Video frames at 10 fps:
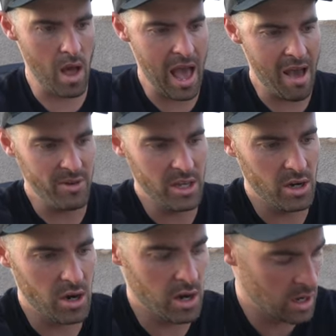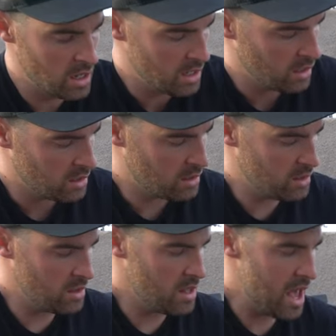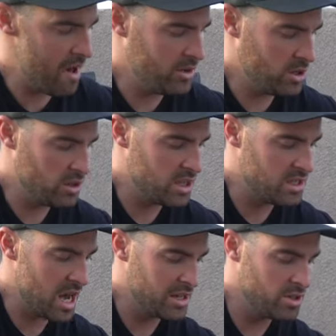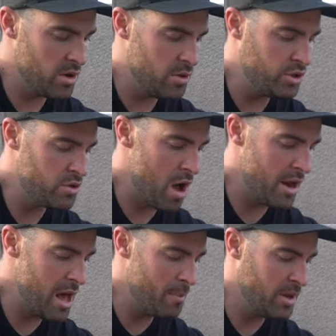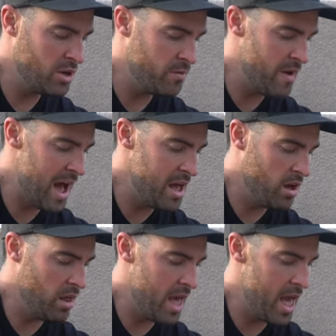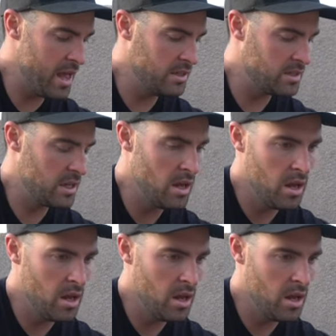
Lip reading: having your testosterone drawn up in your vial and